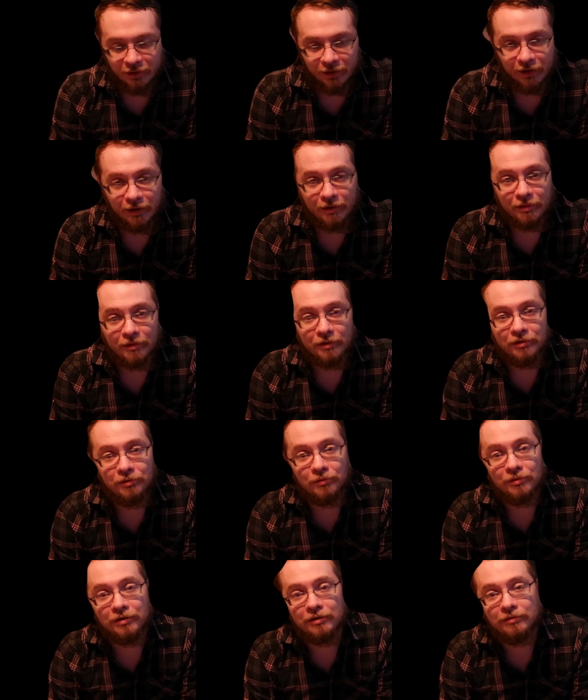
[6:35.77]
I thank you
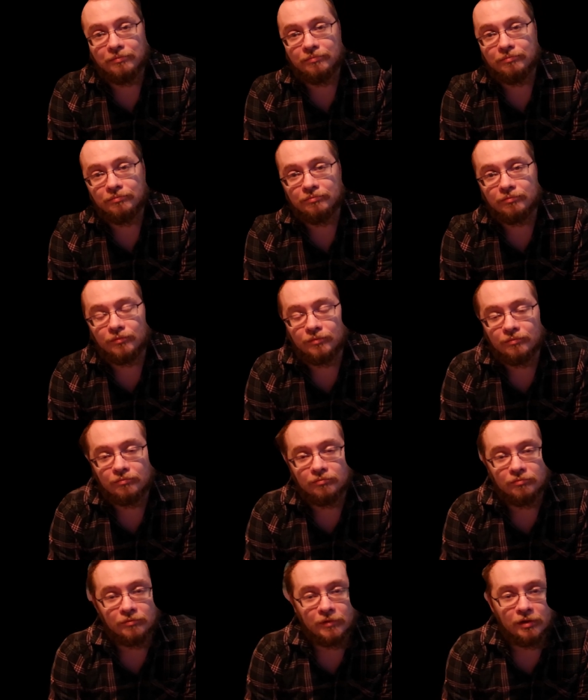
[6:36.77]
again.
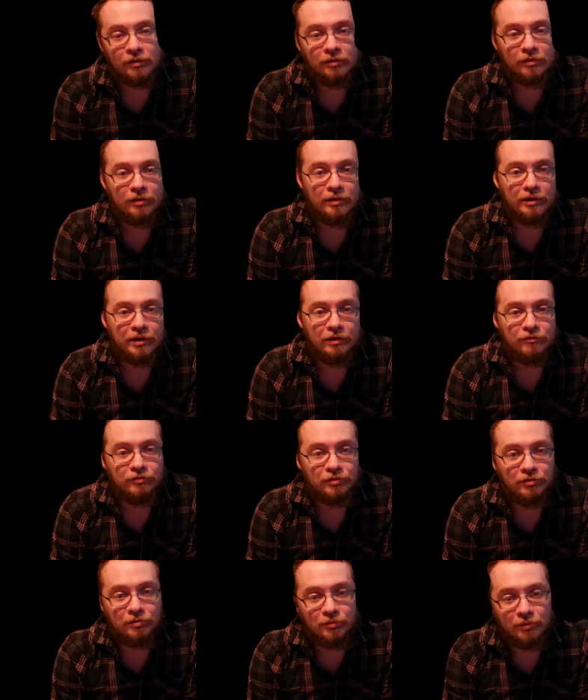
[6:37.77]
If
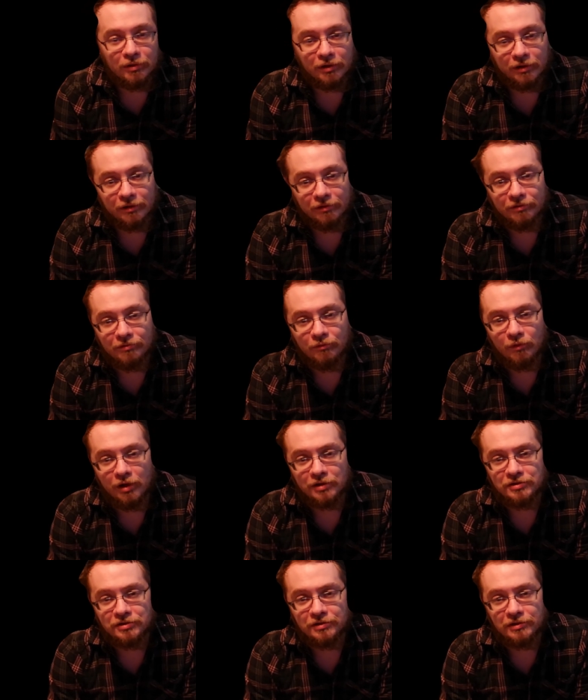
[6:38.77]
you are
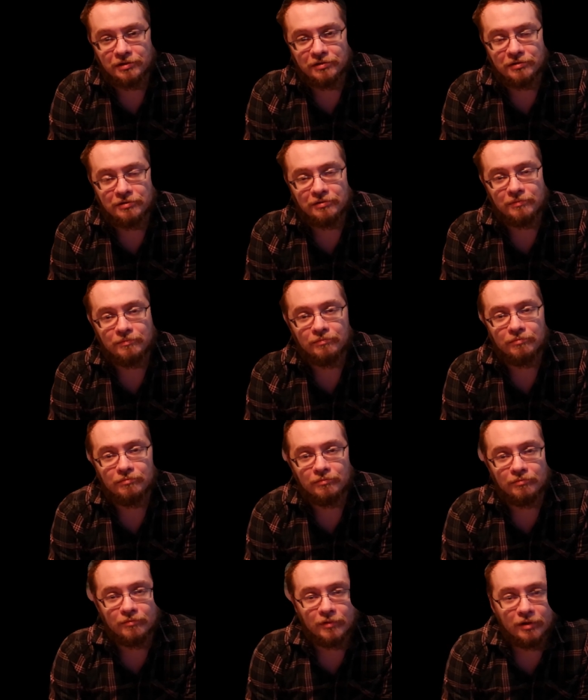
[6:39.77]
watching this,
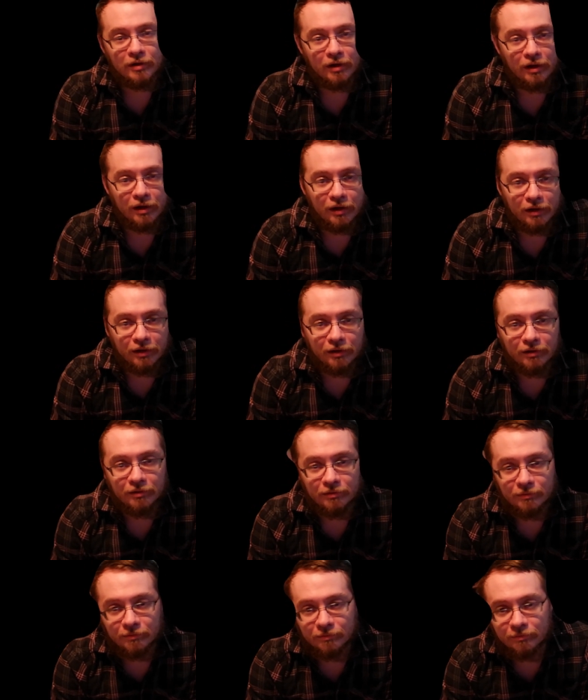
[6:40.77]
I
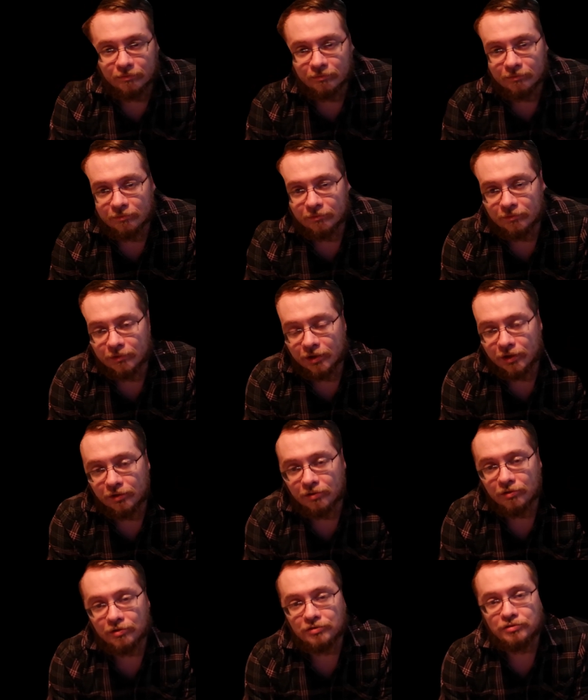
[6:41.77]

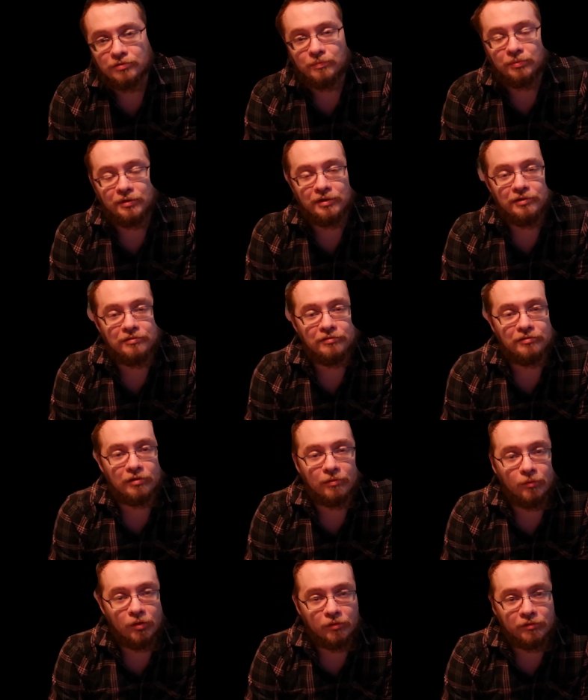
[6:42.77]
encourage you please to
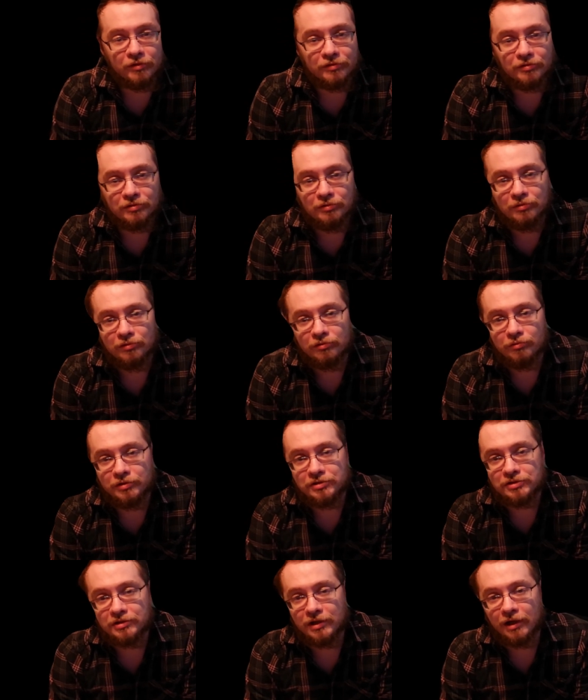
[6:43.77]
come over to
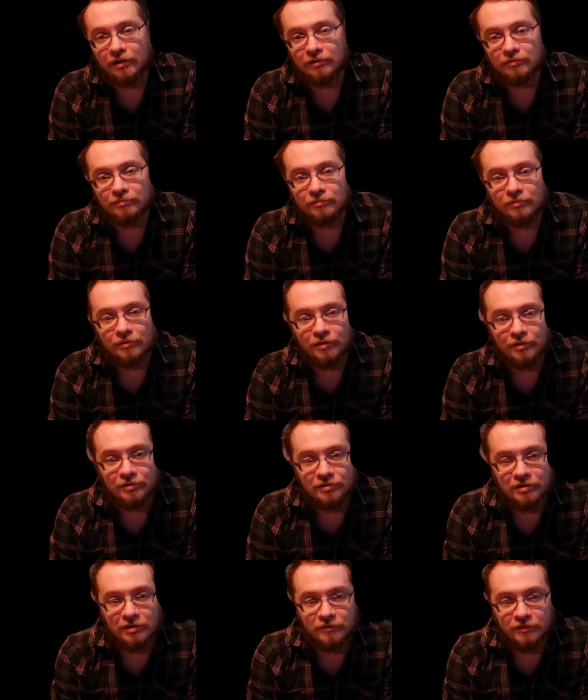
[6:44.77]

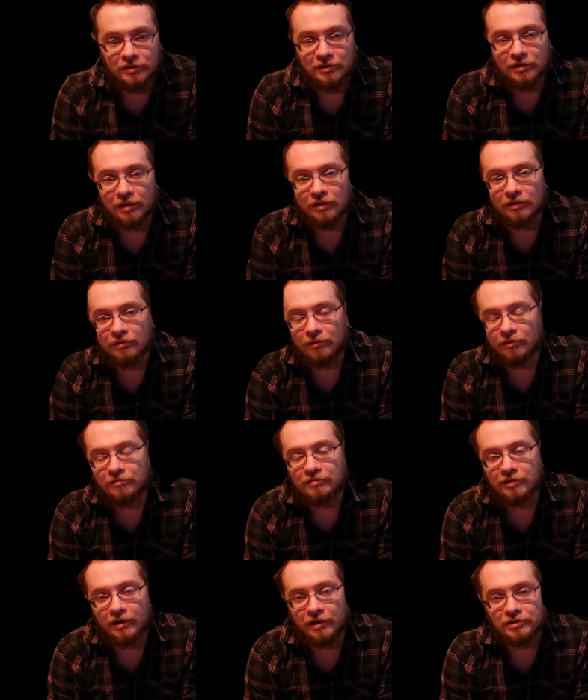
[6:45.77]
twitch.tv
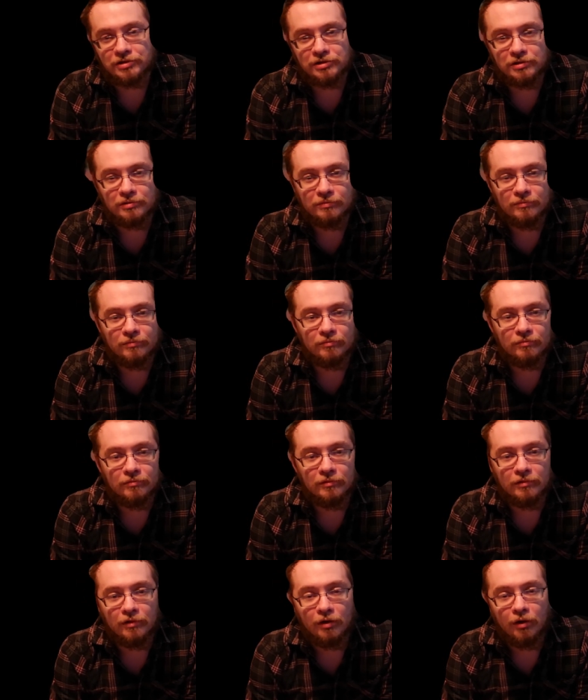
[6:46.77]
slash
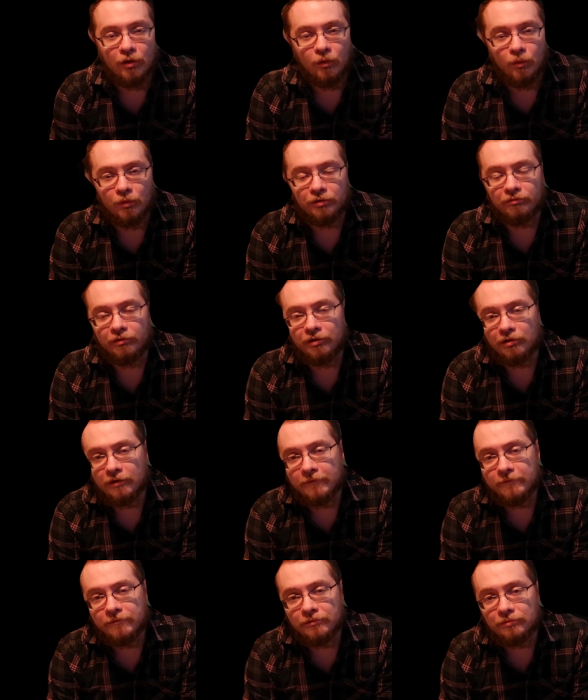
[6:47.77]
one great
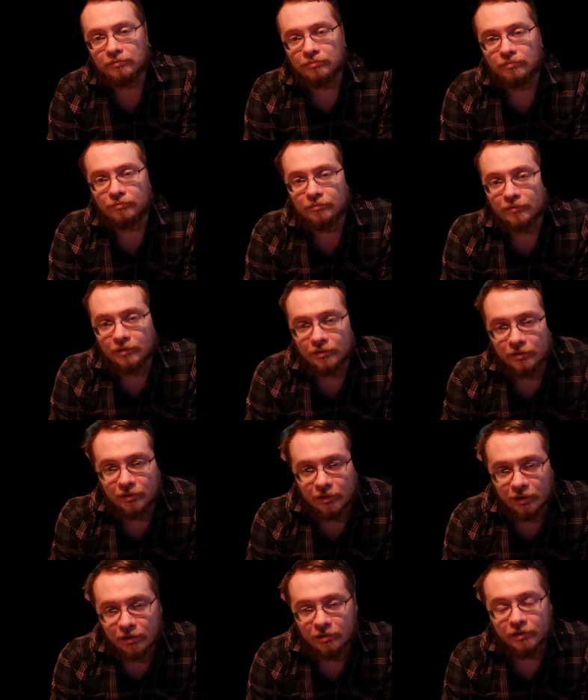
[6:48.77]
earth
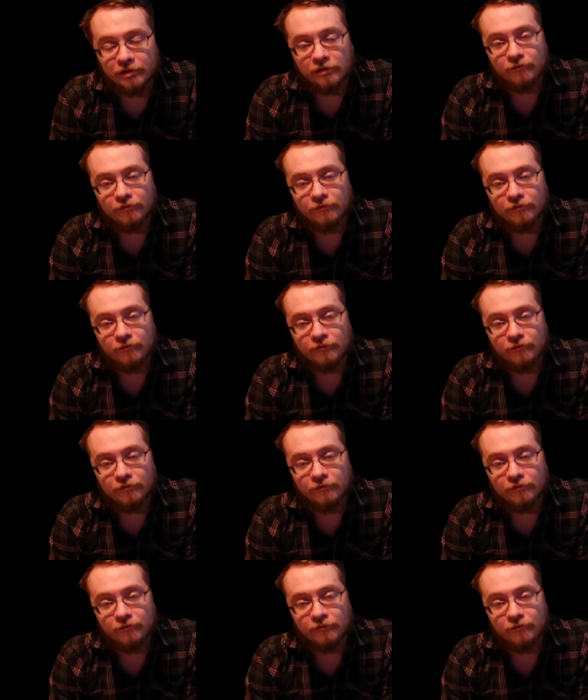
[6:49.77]
and click the